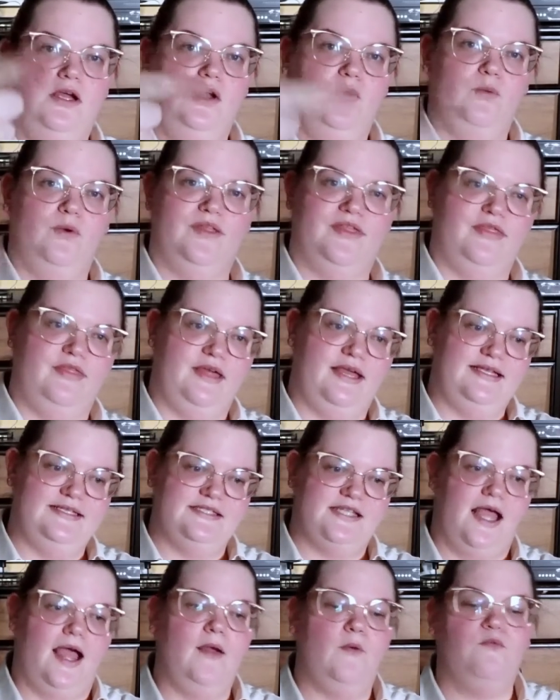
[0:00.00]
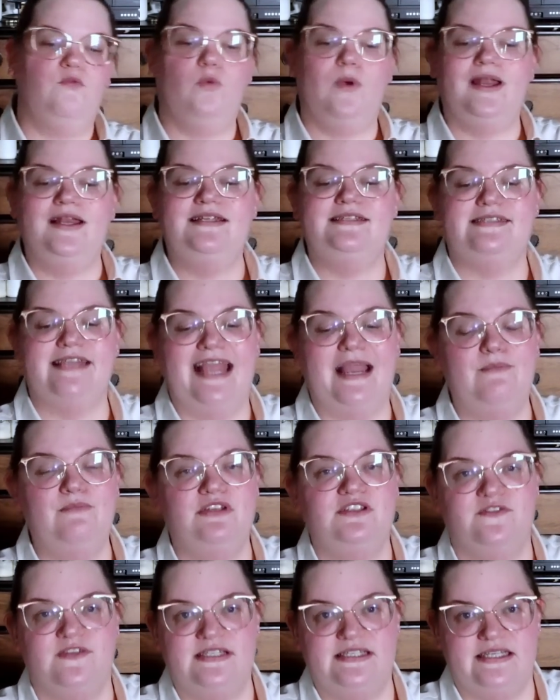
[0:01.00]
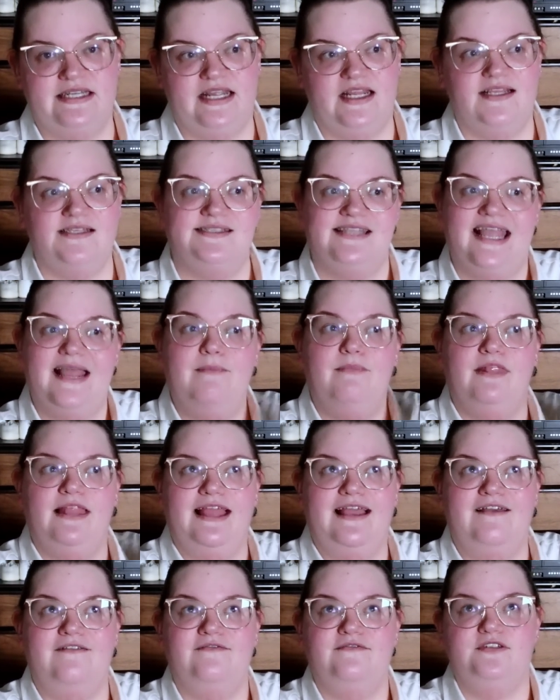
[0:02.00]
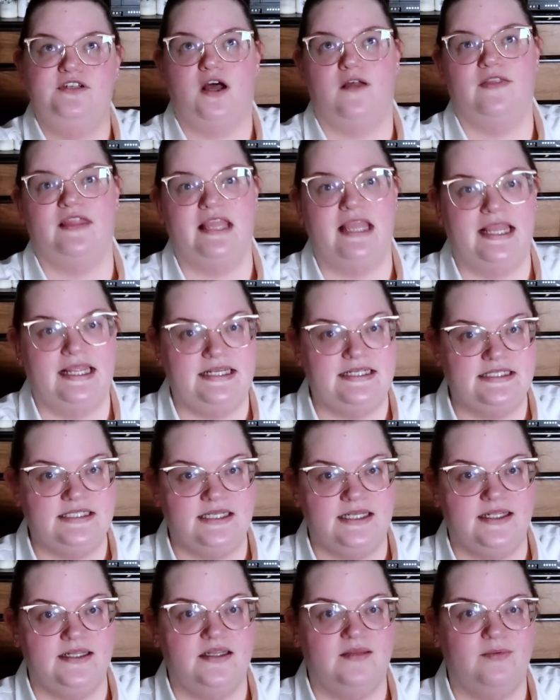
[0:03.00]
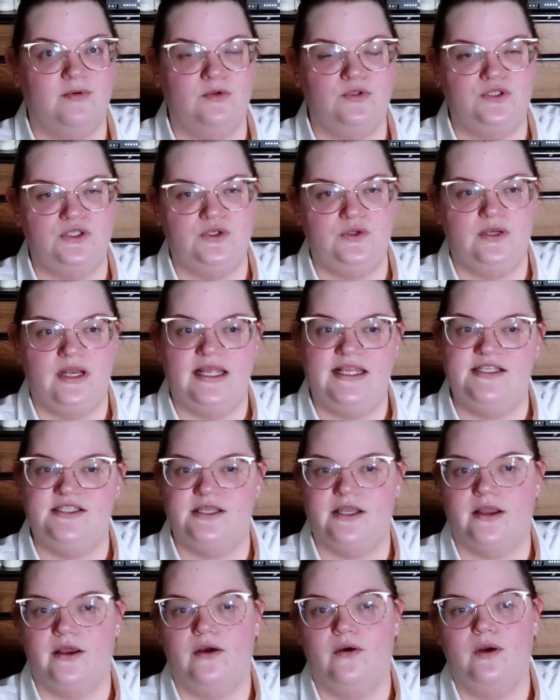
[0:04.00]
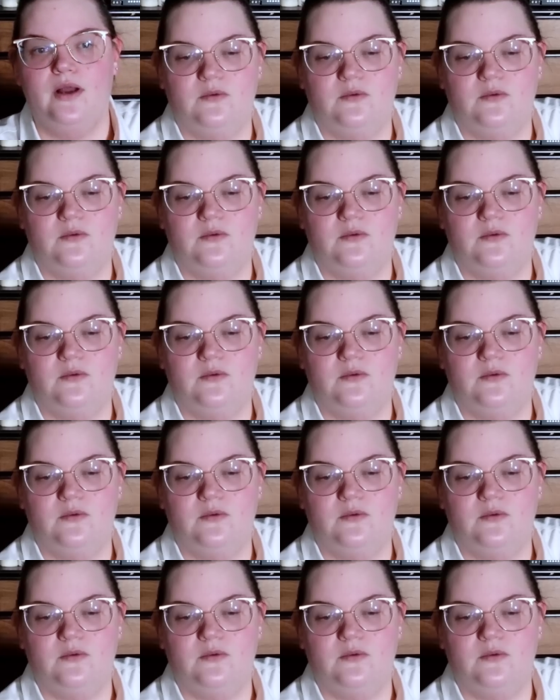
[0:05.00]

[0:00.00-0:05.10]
with this. When Sam was visiting, Sam left on the 18th, about 2 days ago.